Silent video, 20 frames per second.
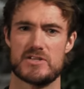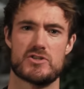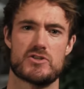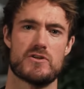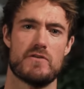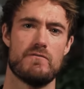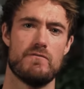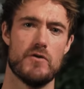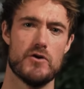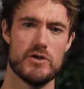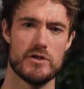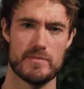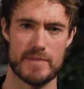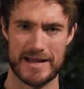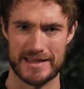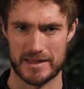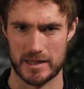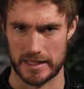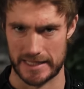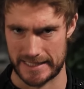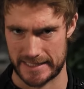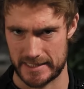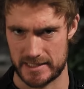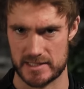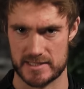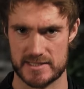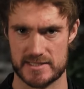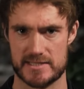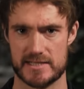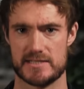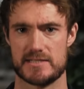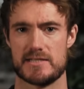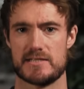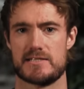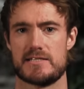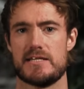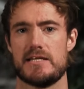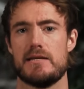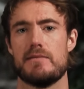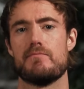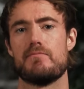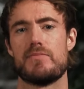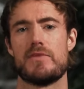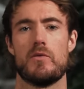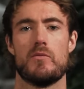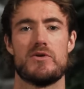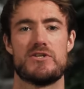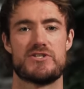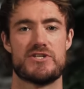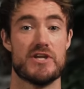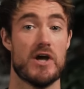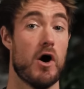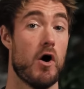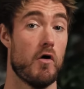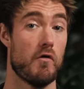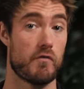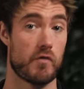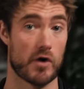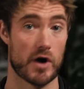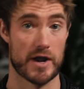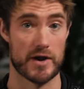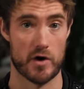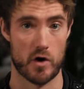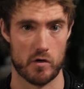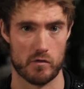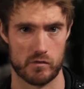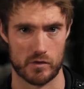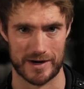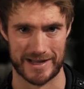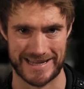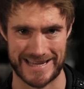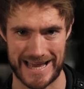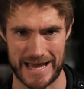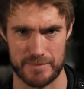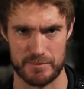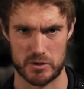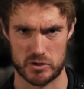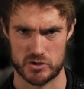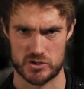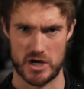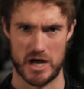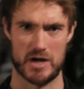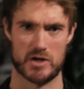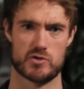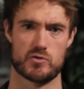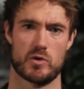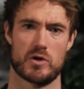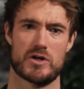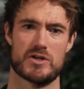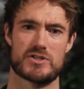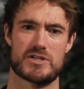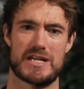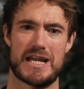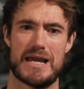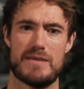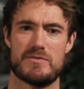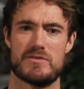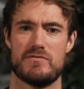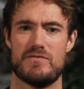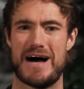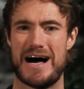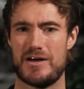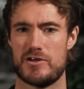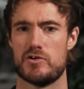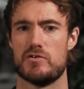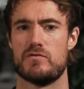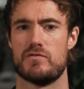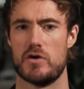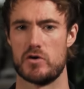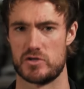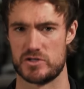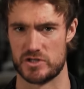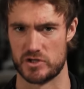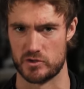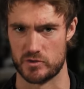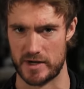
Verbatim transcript: is there's a fundamental inconsistency that we see over and over again. Most knowledge workers claim to value focus and